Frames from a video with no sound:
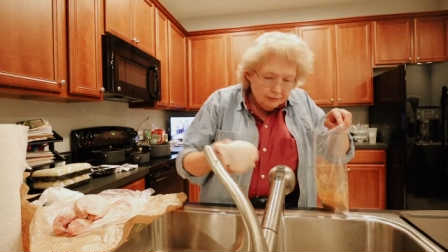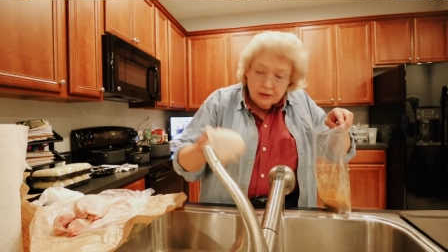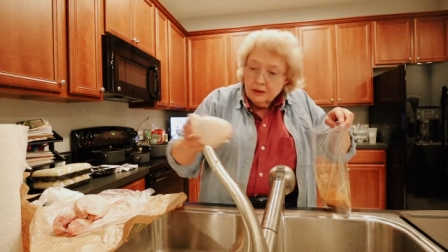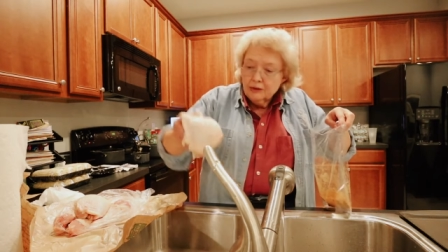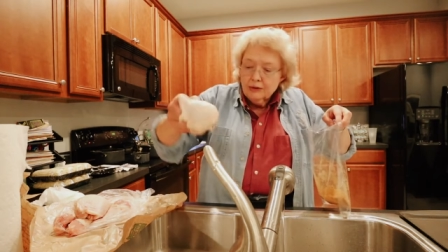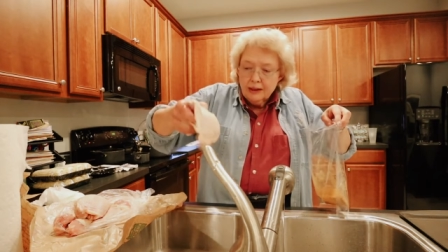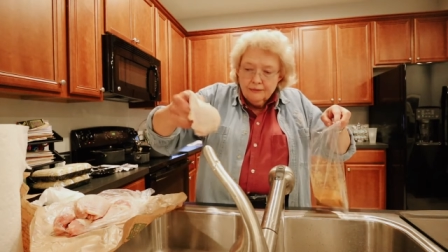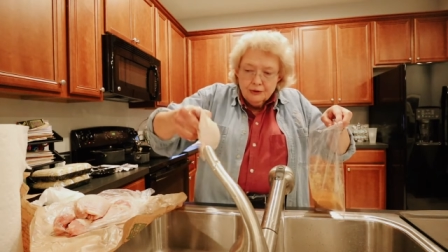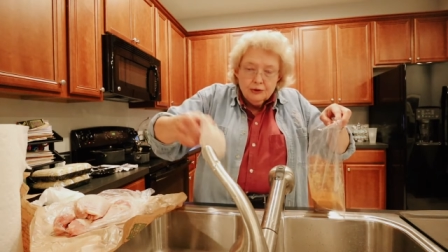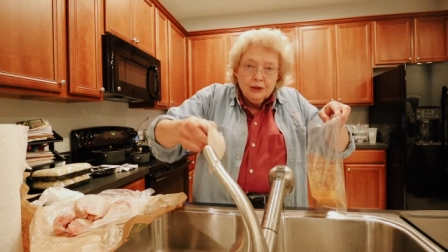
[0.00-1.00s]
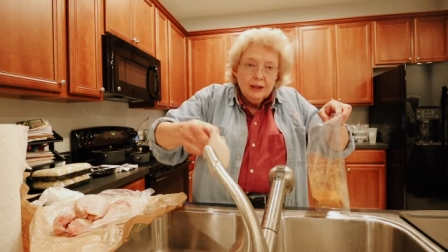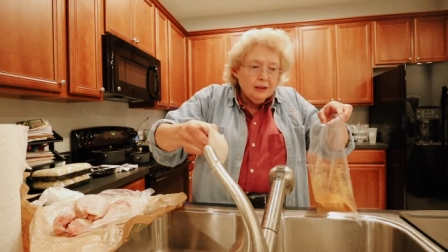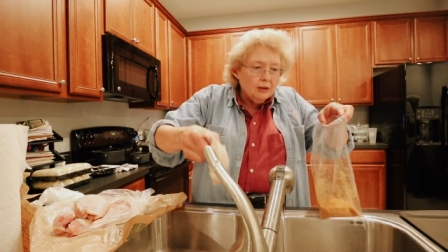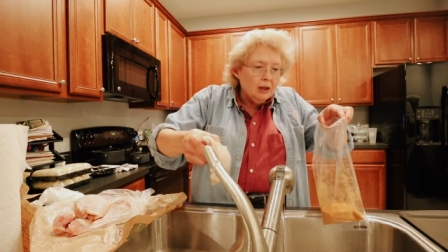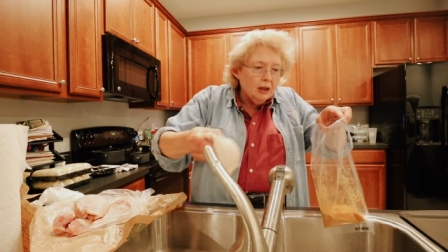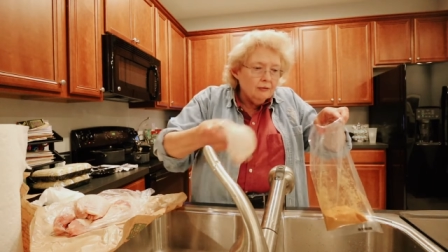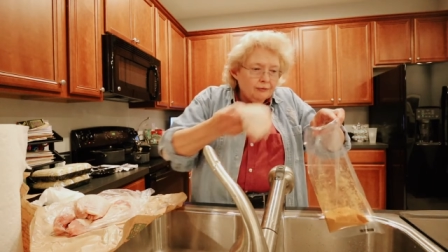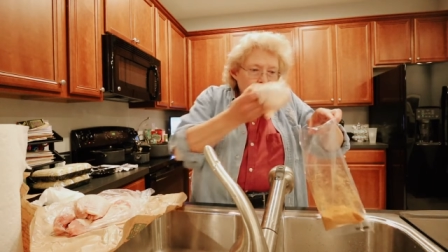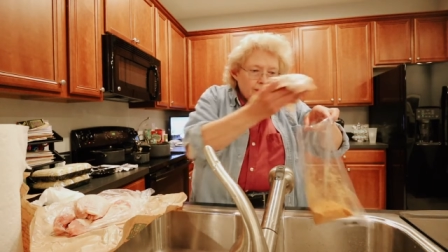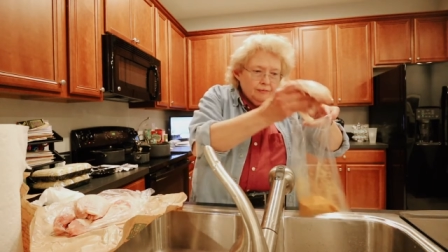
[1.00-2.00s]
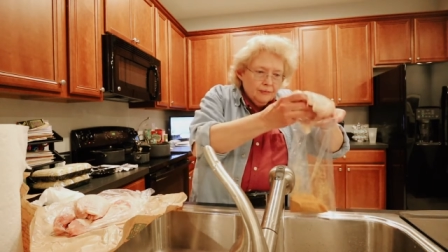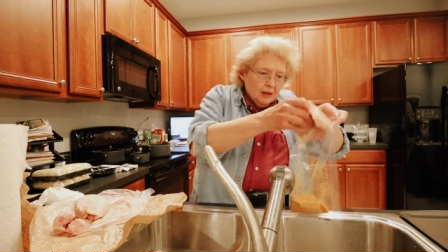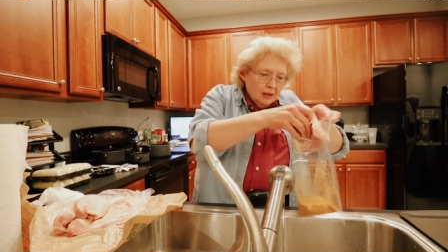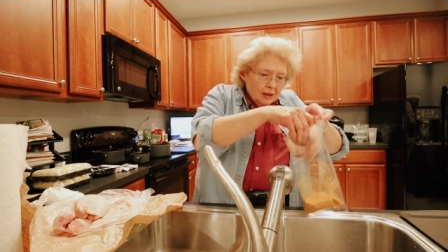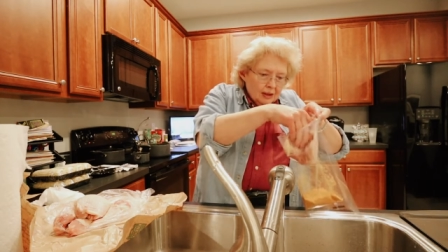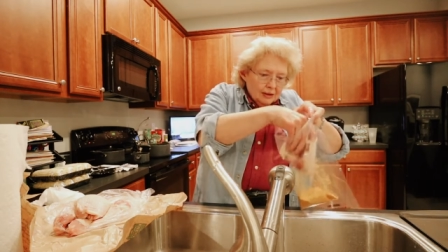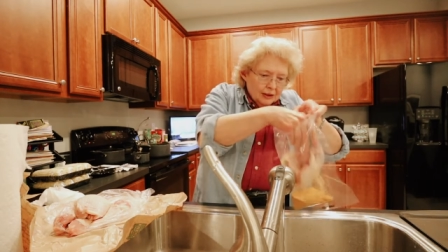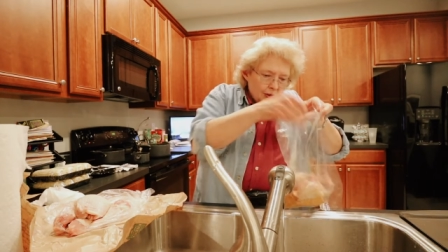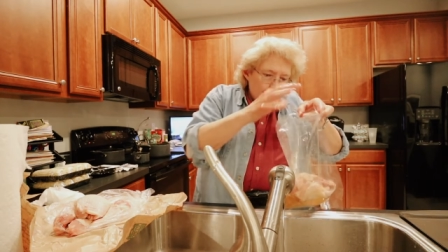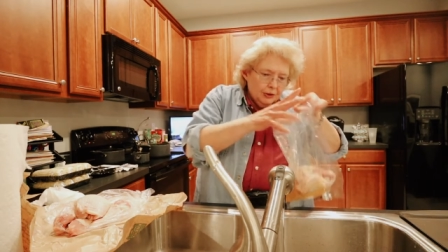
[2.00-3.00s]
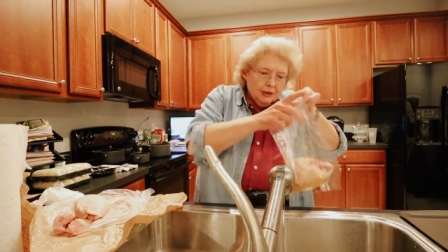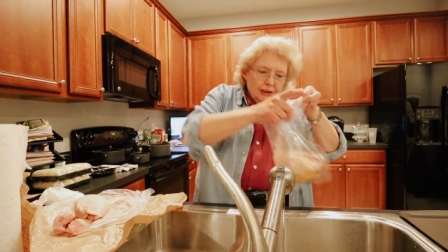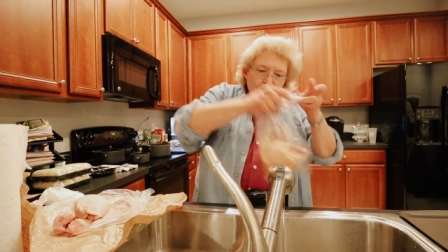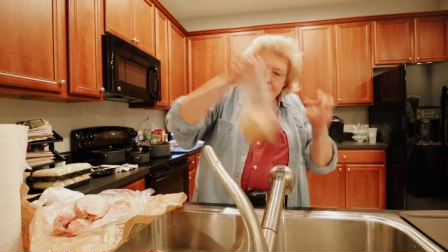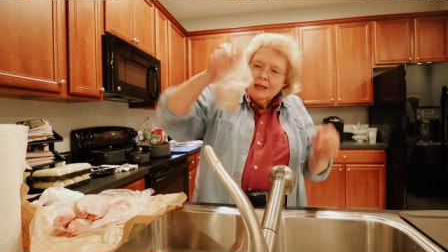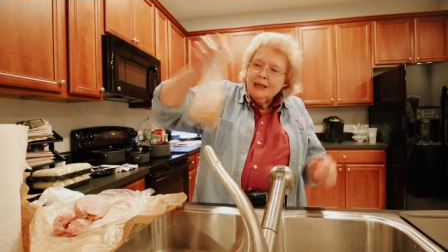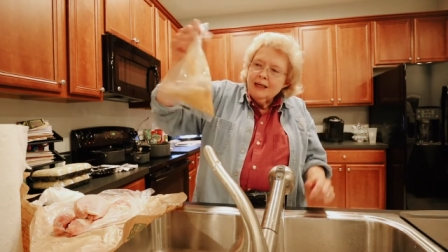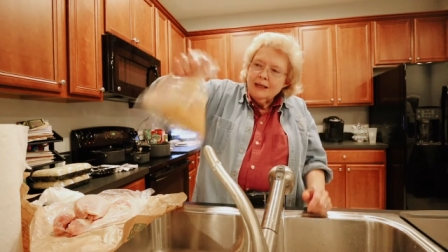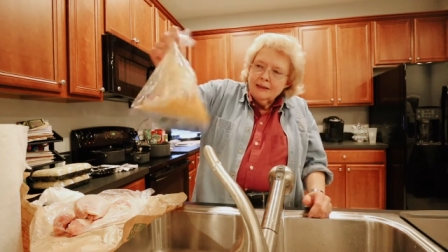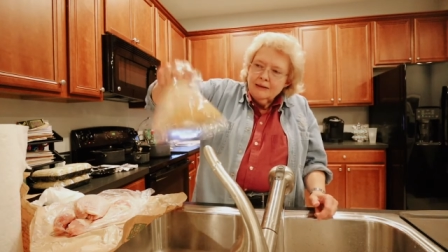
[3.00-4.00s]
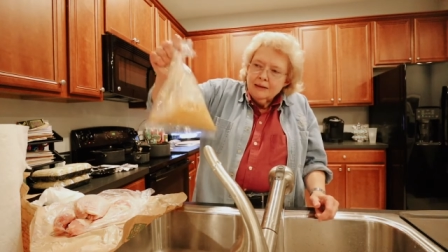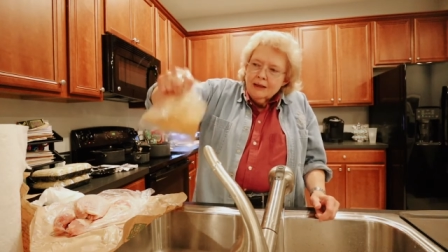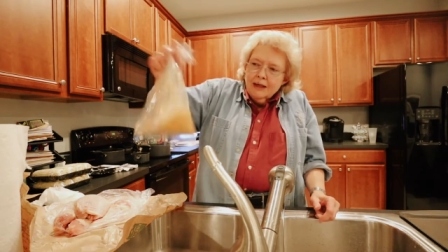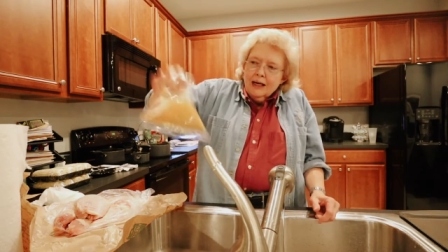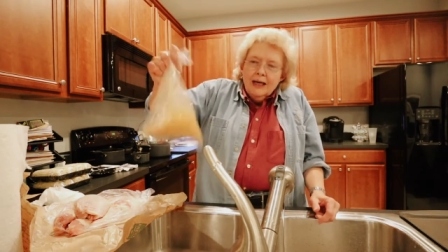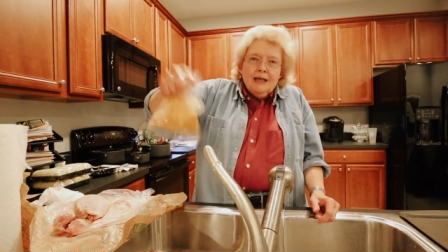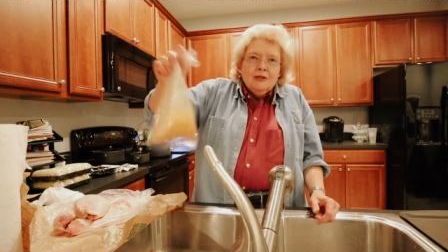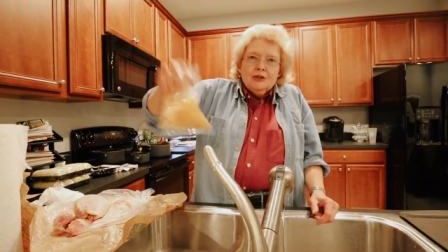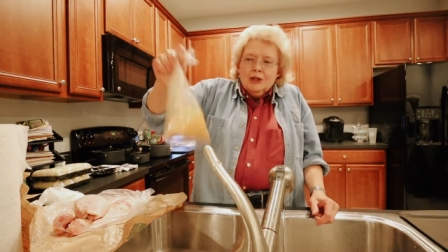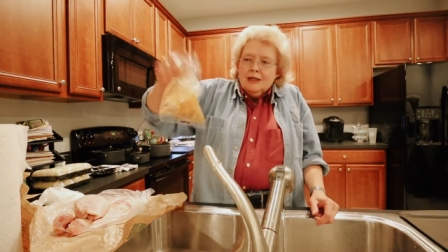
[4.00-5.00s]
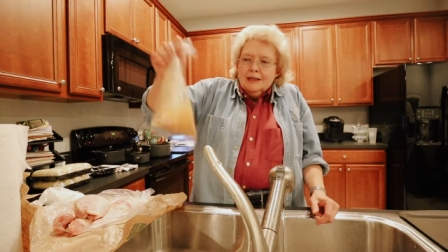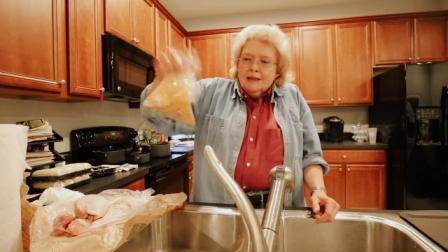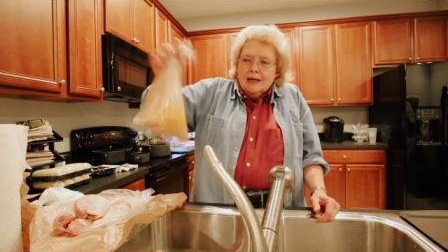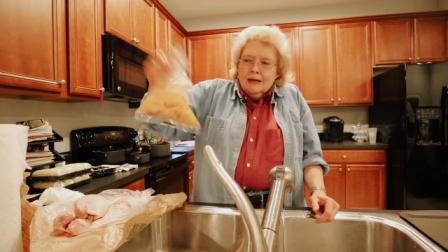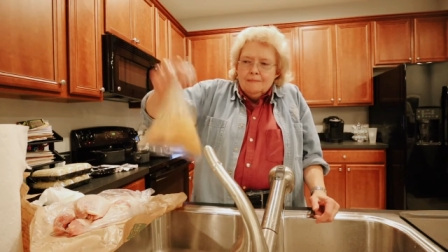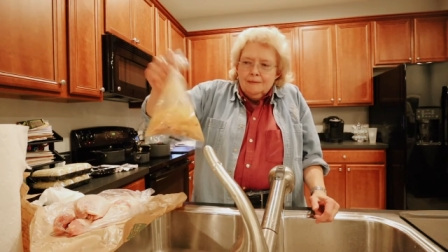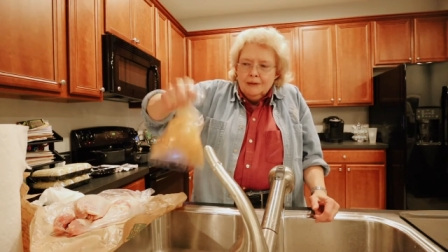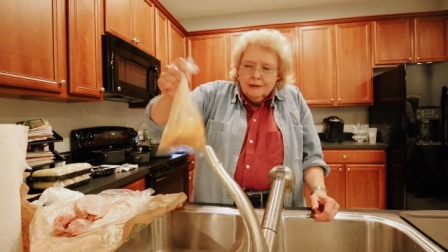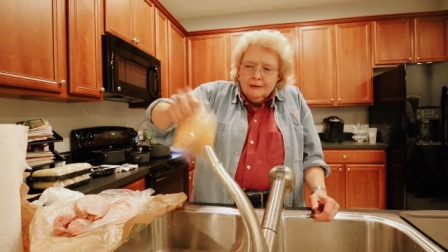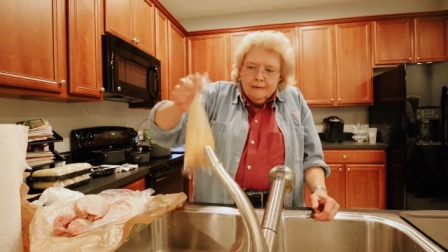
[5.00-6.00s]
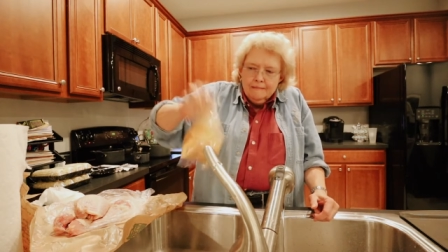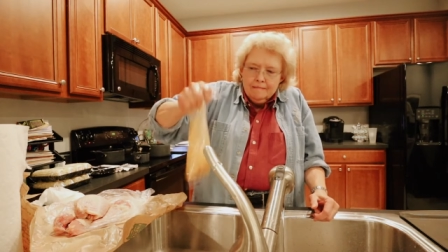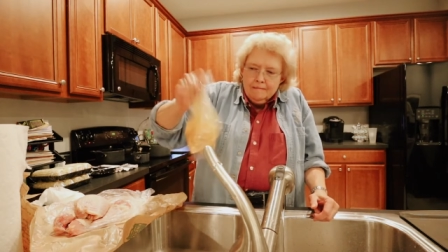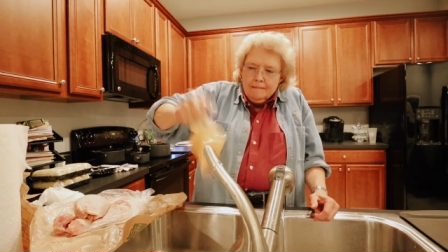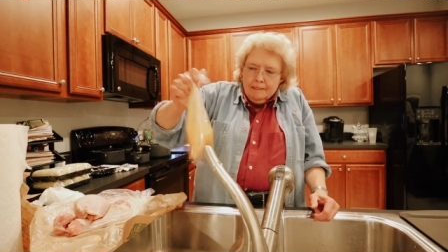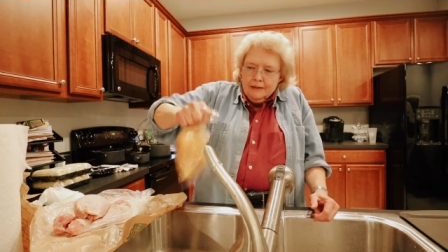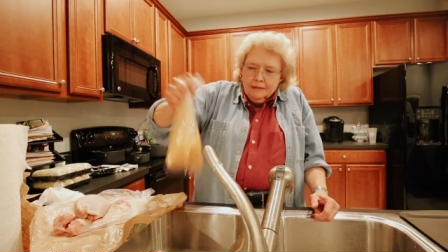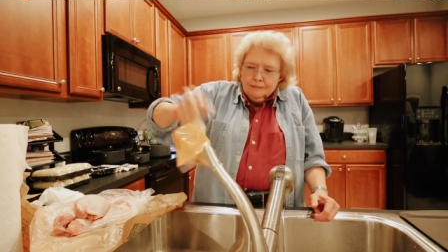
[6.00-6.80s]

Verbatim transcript: Then you after you shake it off, then you put it in the bag and you shake it up. Woo!